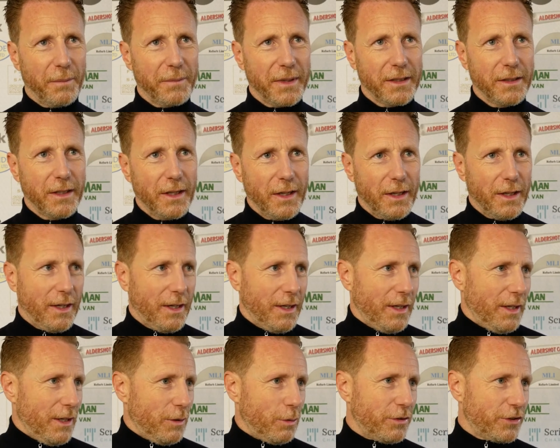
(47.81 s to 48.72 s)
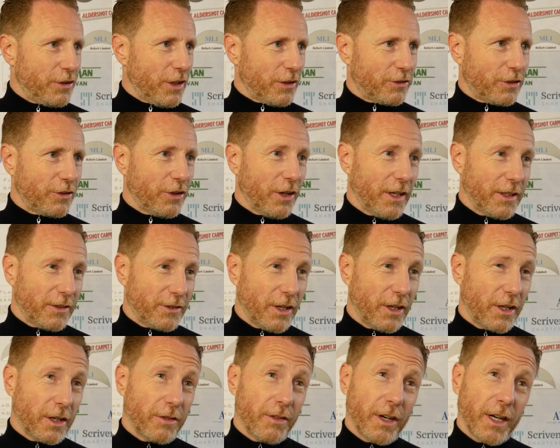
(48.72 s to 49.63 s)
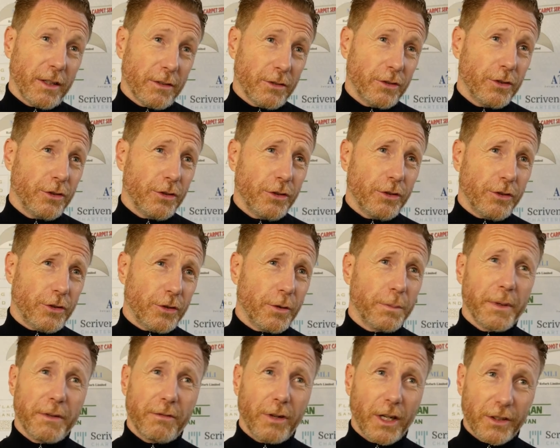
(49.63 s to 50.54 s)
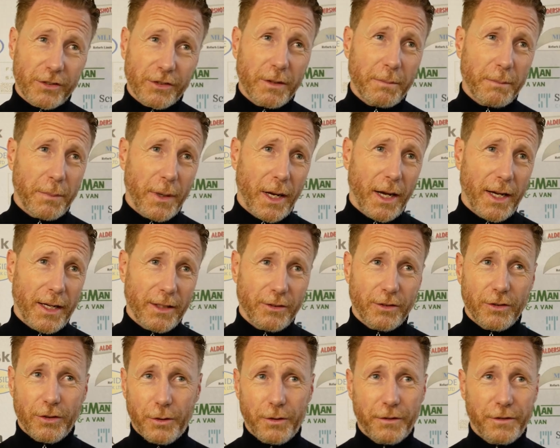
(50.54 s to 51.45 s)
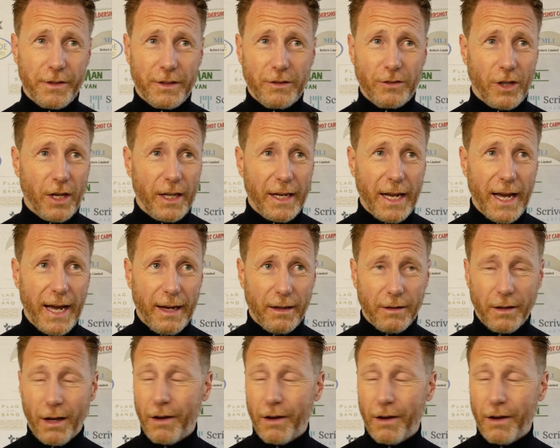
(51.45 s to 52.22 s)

I mean, with such a tight turnaround, you should be resting players and doing things like that.